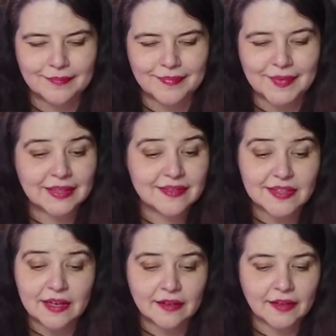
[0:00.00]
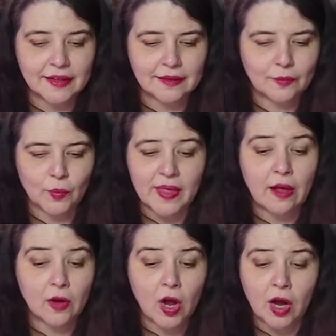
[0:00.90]
And suddenly,
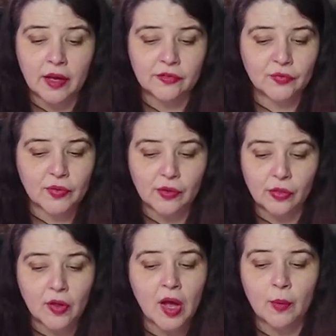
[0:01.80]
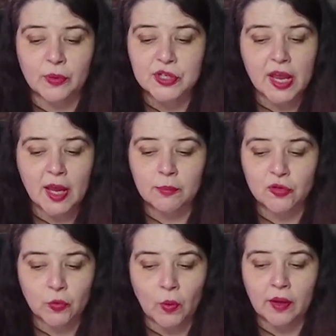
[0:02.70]
without cause for the thought which came
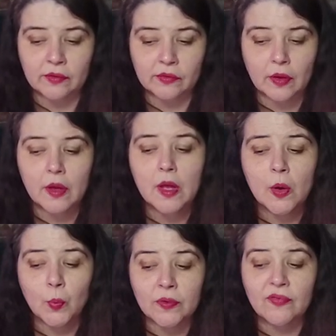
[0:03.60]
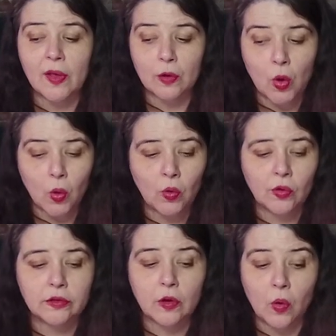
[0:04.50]
to us, we felt
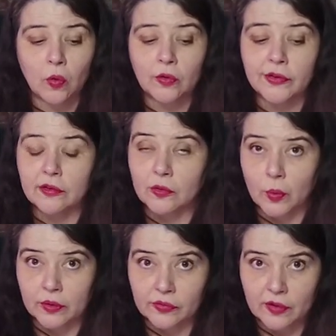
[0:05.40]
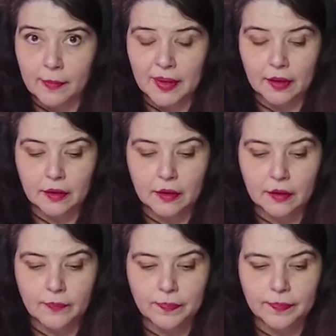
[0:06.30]
cold to our stomach.
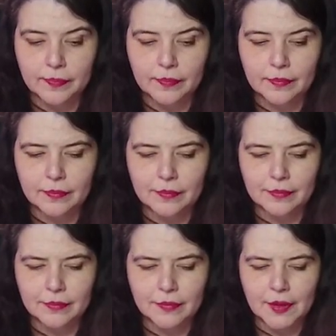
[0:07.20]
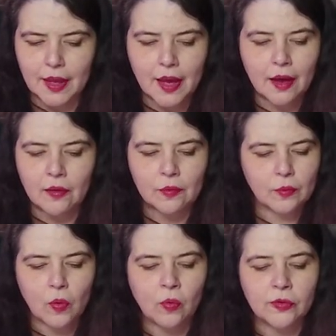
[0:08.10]
How
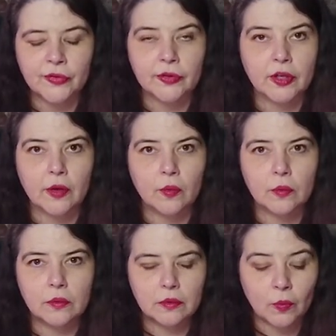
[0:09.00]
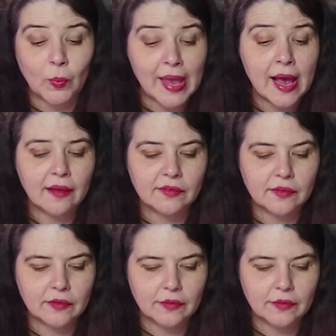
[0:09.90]
old are you? We asked.